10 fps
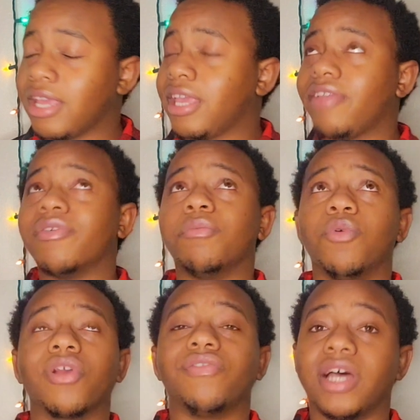Even
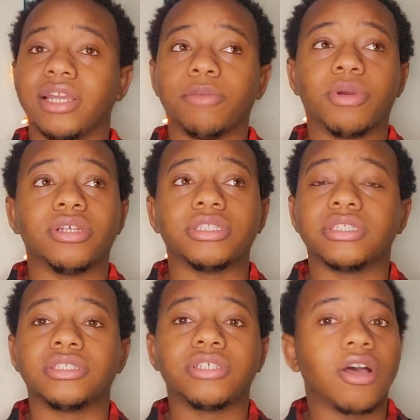more fine in person.
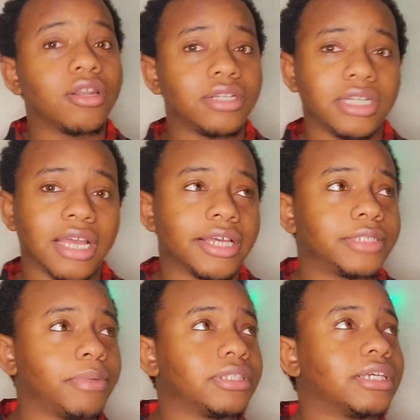Taller than I
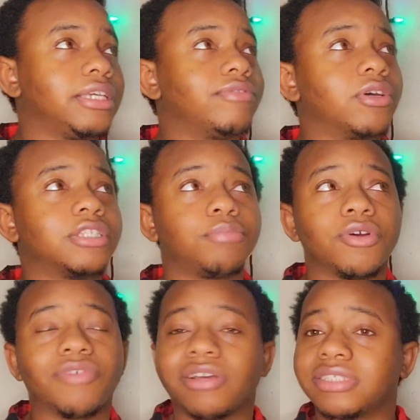expected. Even though his
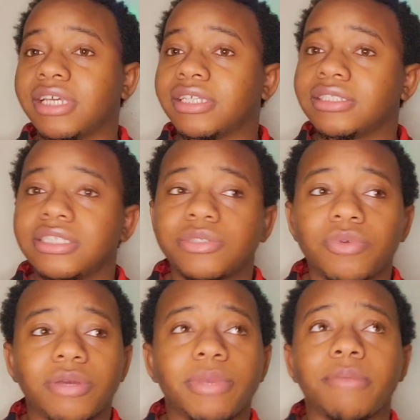profile says six
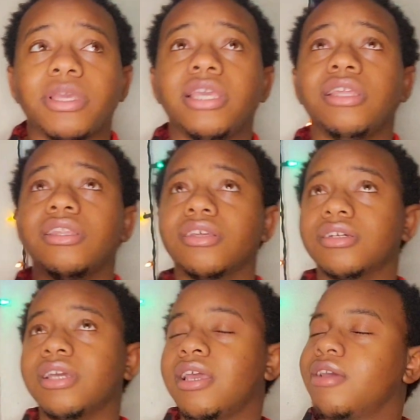one, baby, he
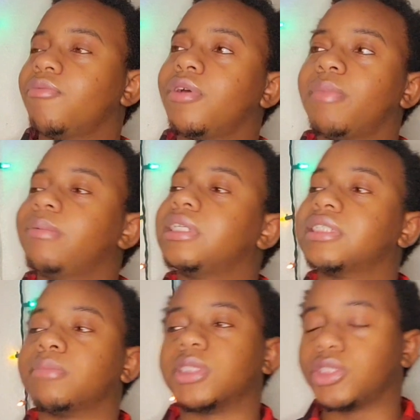look... Well, maybe because
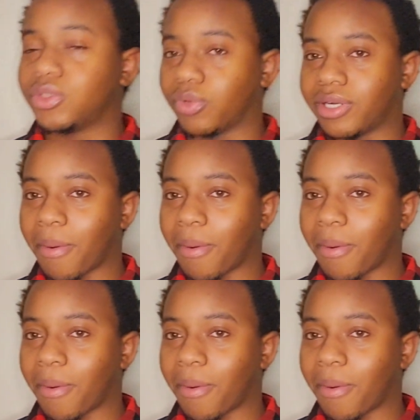I'm just short.